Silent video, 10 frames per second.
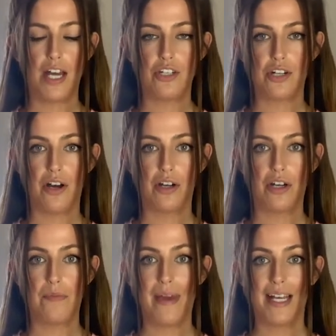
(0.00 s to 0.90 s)
and you're not
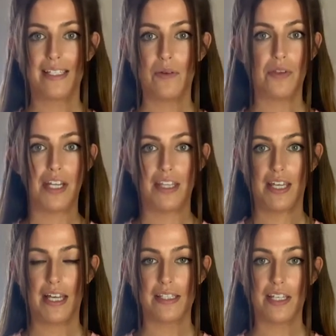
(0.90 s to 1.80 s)
going to mix it with
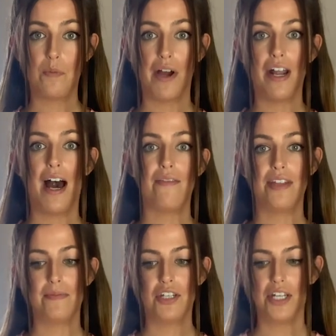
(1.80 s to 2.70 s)
anything else that you might have
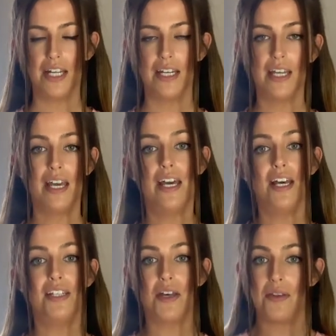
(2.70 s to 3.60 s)
in the machine.
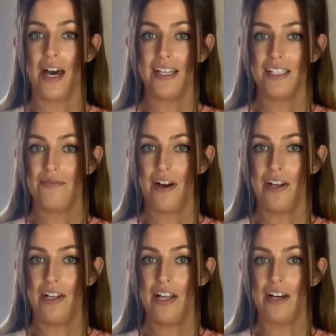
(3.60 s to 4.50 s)
So that is the
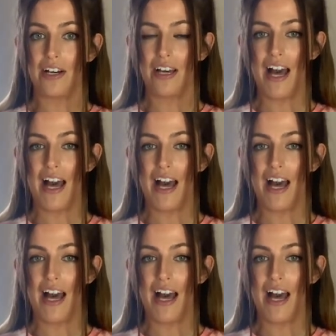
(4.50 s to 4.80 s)
final look.